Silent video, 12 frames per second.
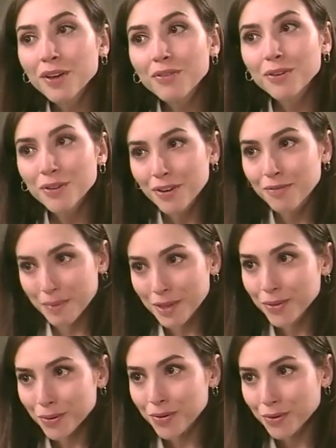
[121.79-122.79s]
never have
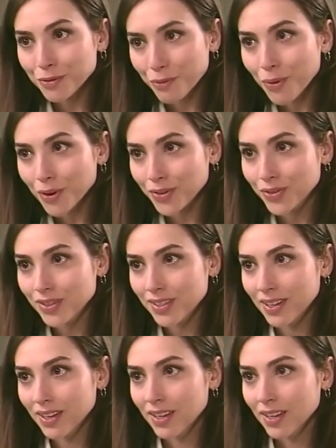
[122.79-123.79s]
been through a divorce.
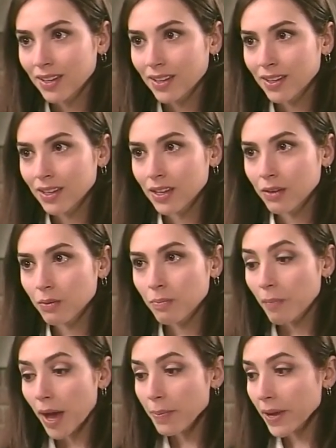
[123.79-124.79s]

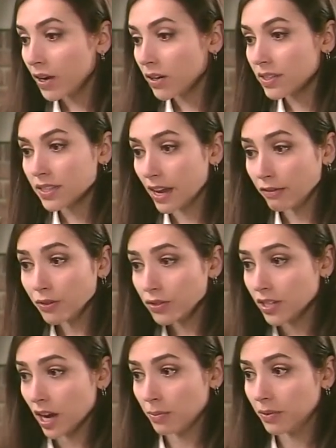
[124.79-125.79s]
My parents never
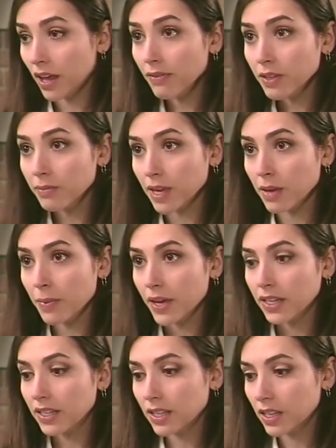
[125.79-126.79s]
stopped loving me,
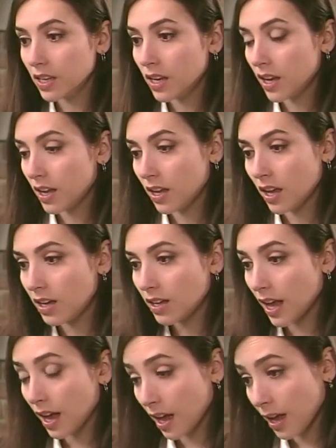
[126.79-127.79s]
but
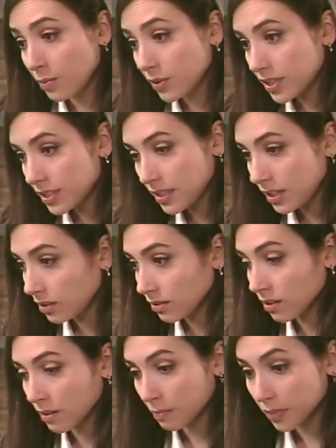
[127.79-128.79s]
I was
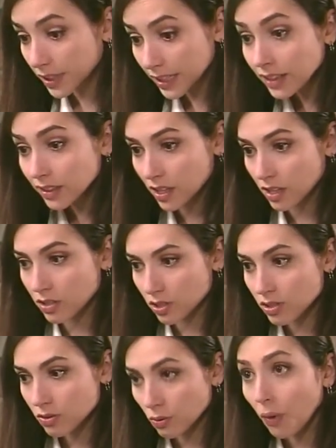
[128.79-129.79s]
still completely
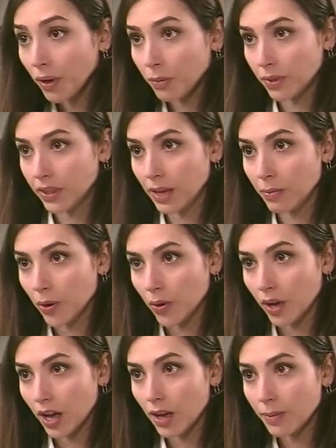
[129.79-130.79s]
destroyed when they
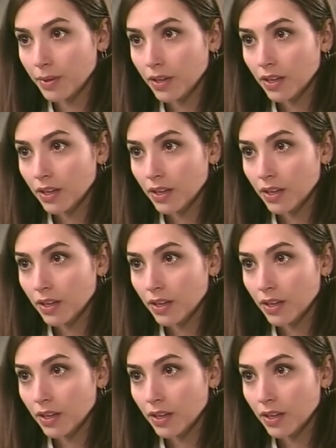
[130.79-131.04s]
broke up.